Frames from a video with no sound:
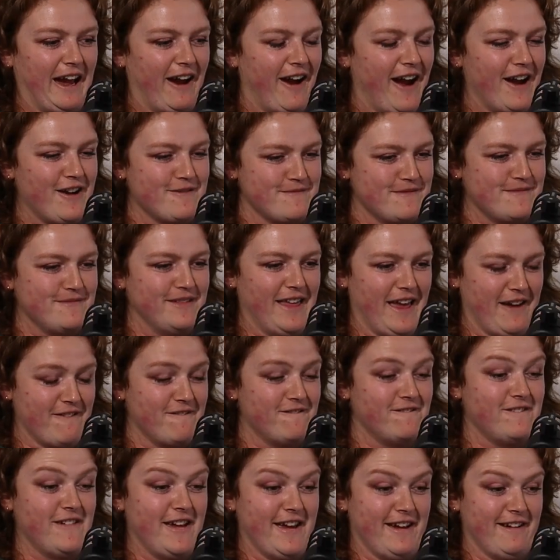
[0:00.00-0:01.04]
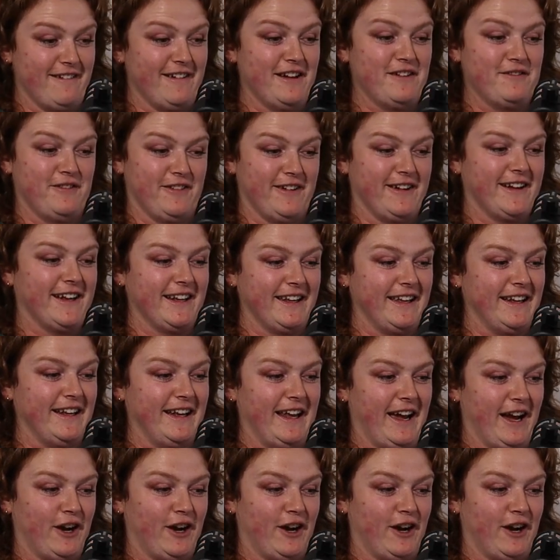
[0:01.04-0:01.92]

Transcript: I remember that very, very clearly.